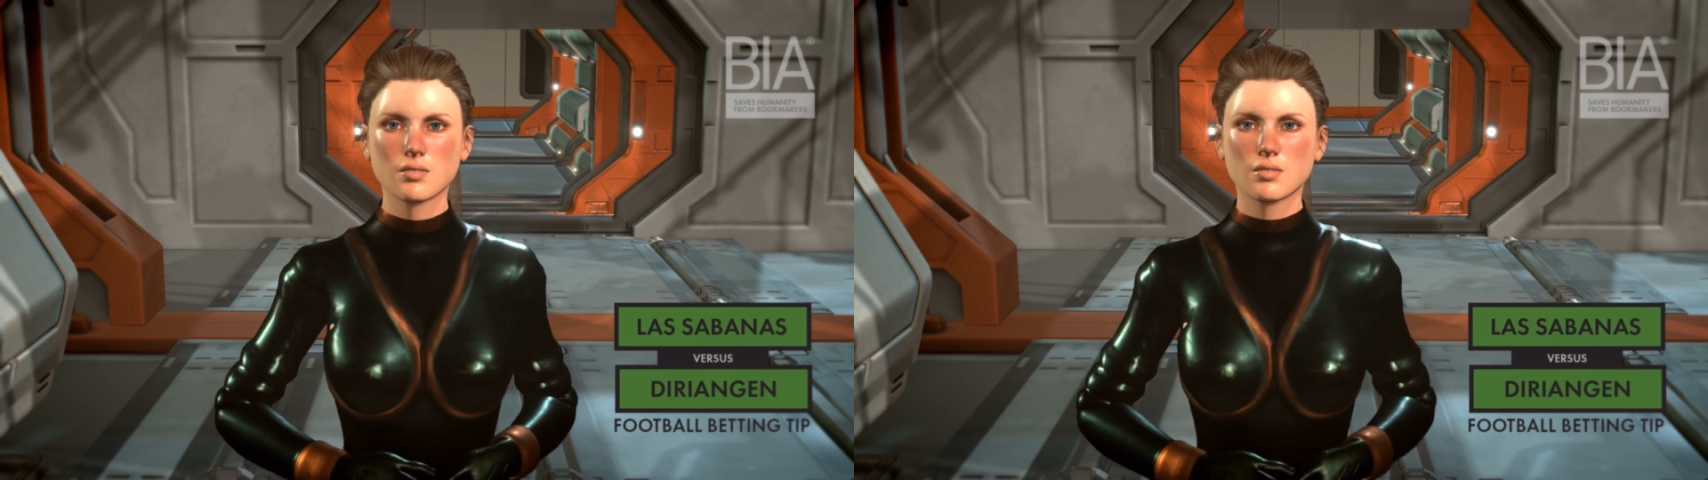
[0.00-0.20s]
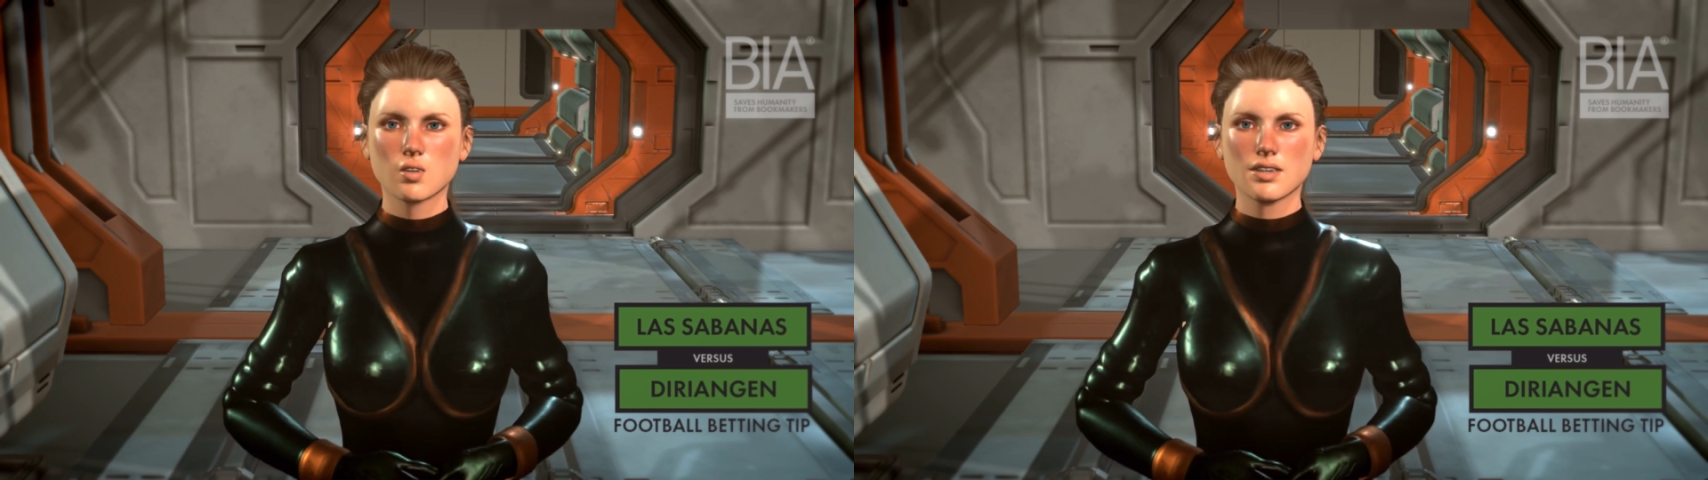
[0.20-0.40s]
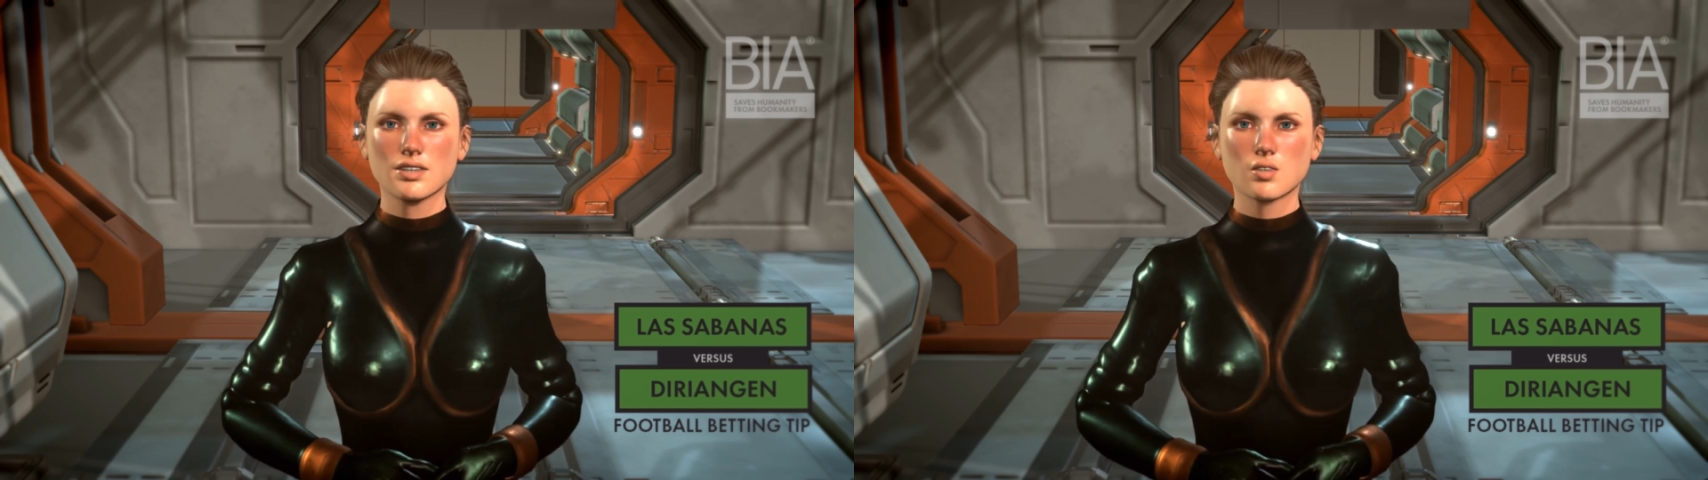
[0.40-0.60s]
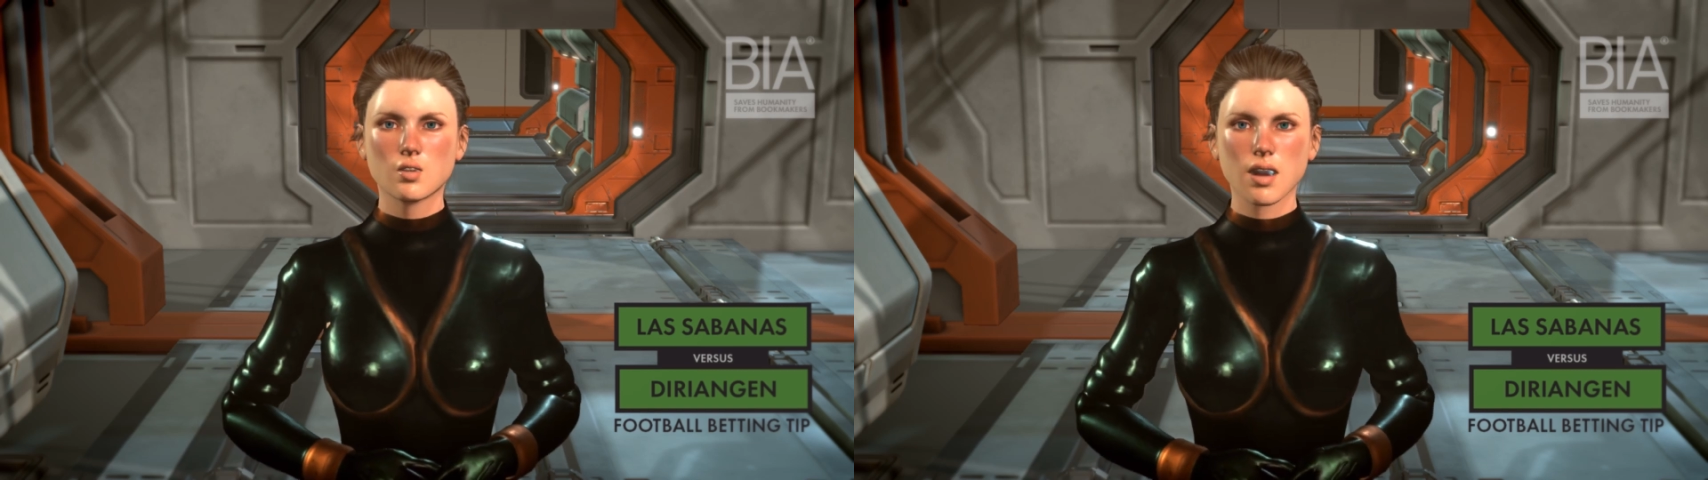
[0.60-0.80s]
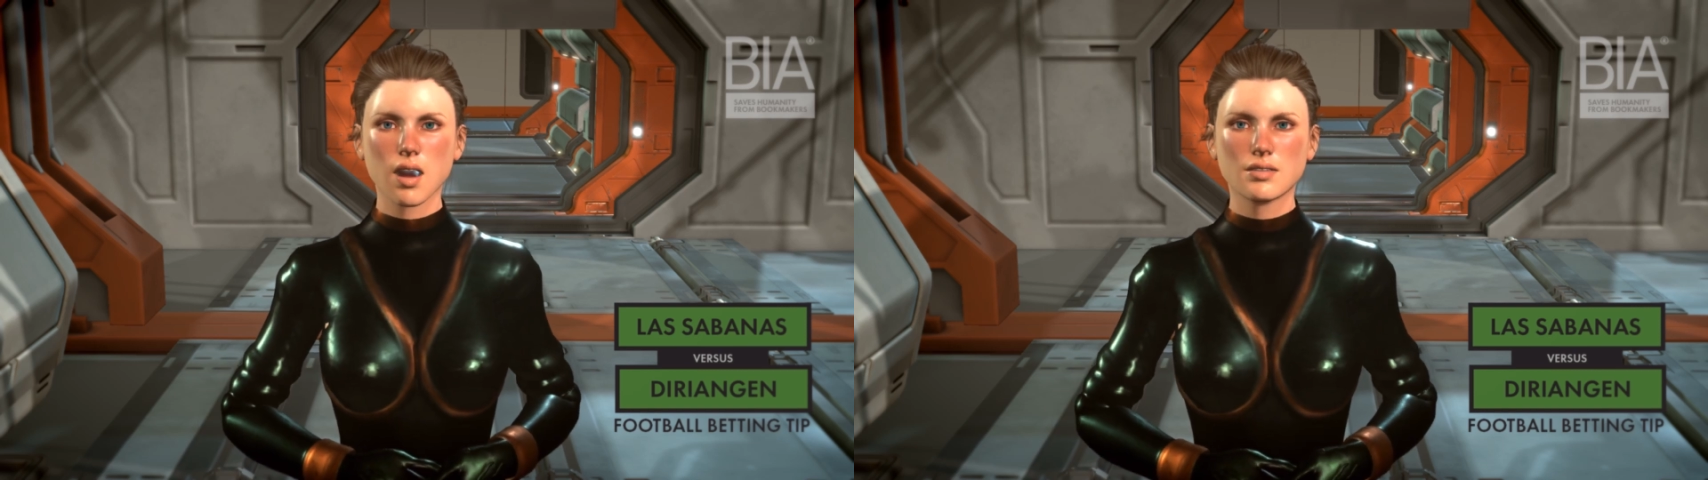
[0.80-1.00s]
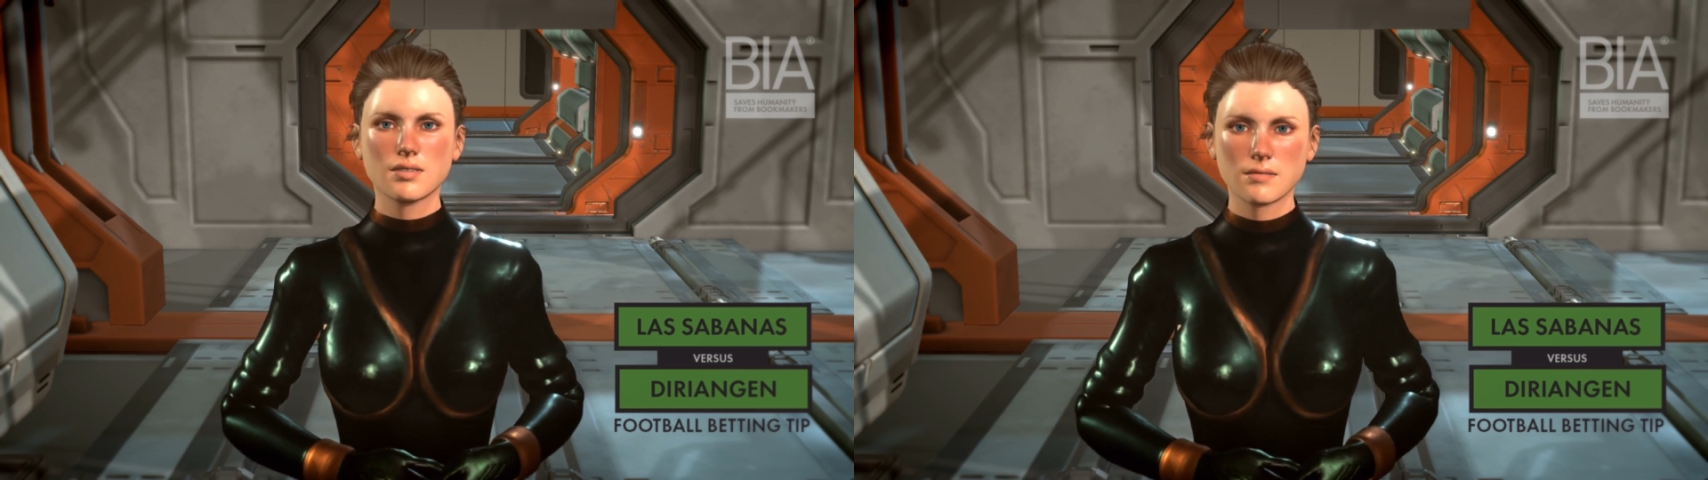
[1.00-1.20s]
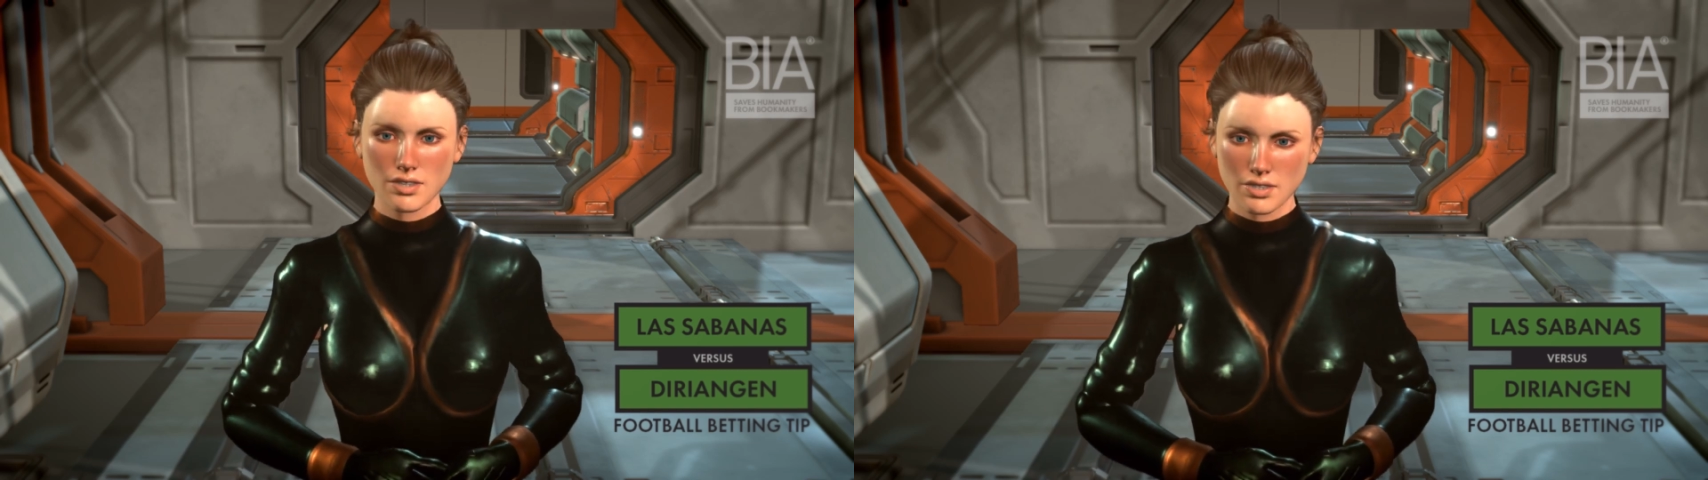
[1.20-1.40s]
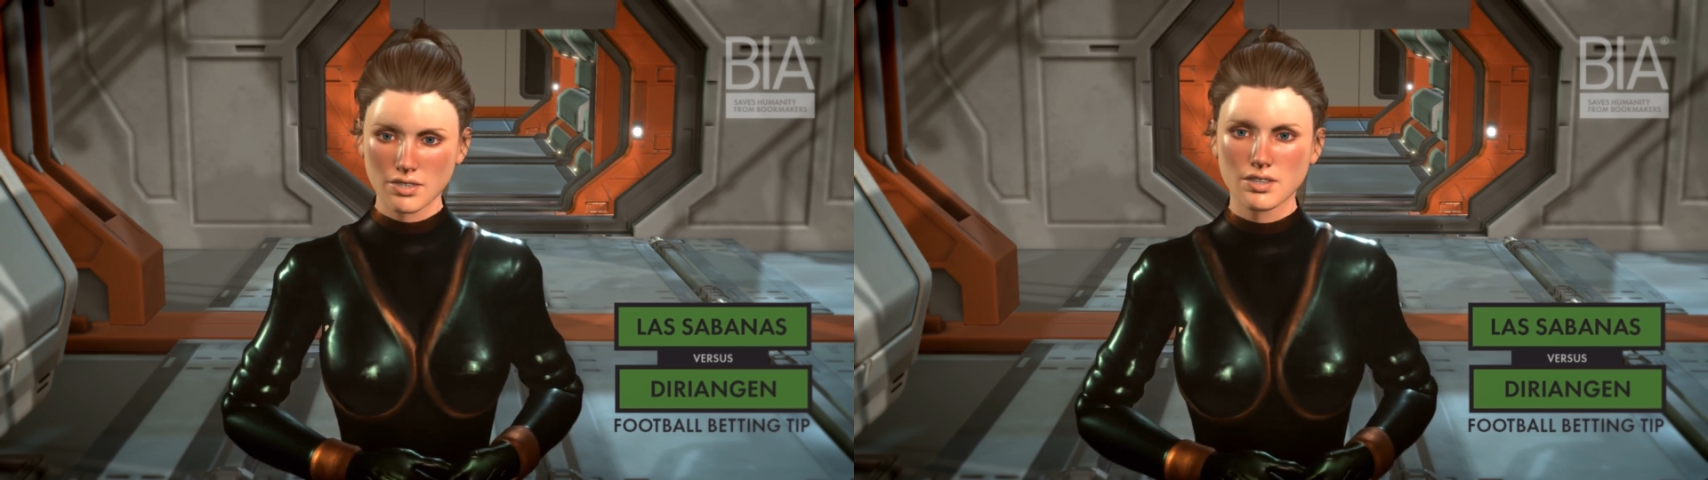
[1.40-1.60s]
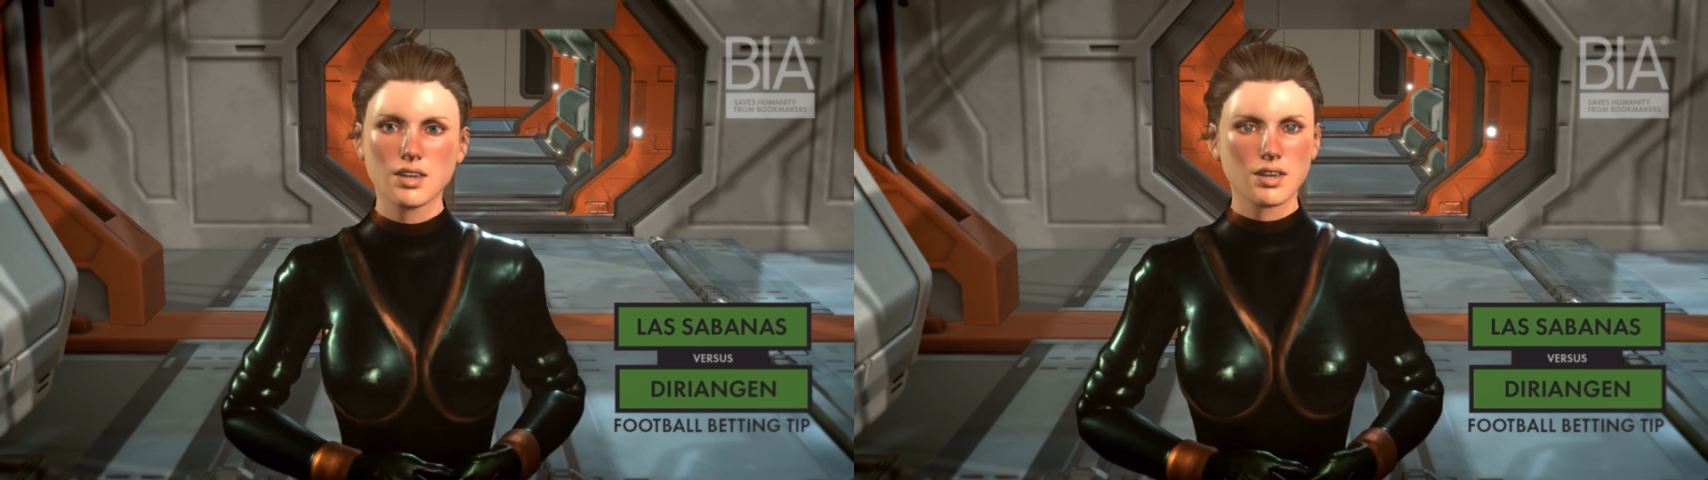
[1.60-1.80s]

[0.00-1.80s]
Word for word: entrust to all of you,